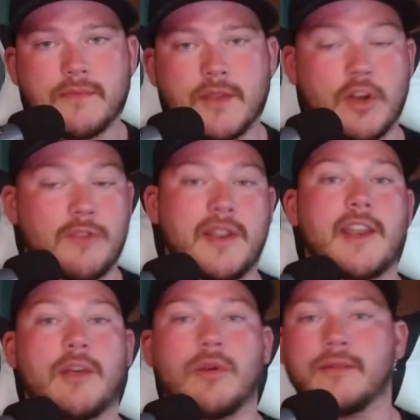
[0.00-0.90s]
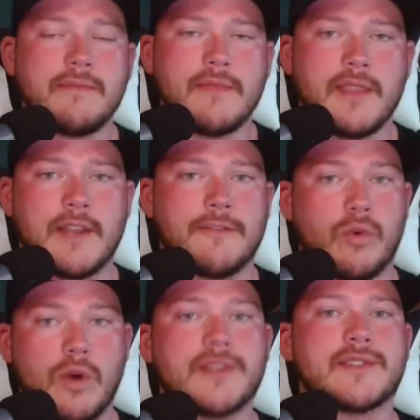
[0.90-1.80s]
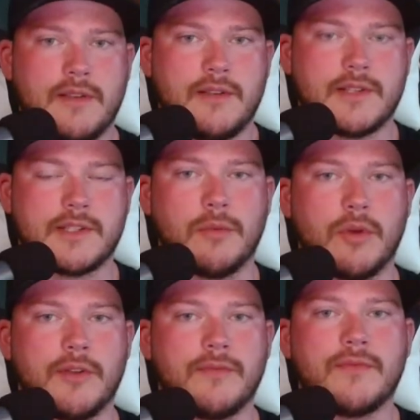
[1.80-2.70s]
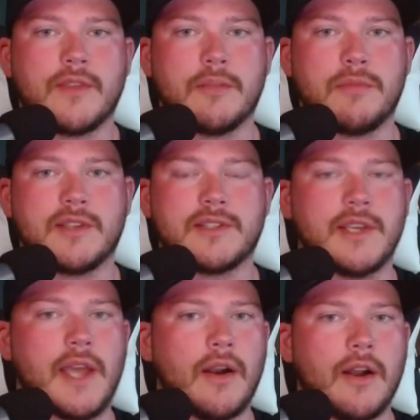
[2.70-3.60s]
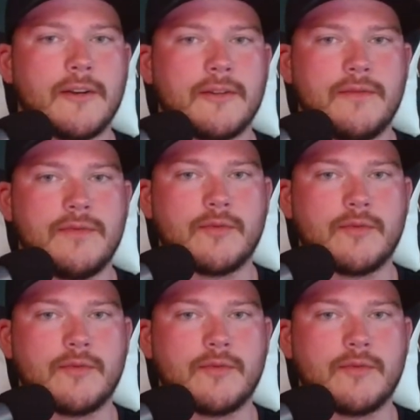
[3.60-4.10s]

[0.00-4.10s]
could have been anyone. And if it was someone in the BC era from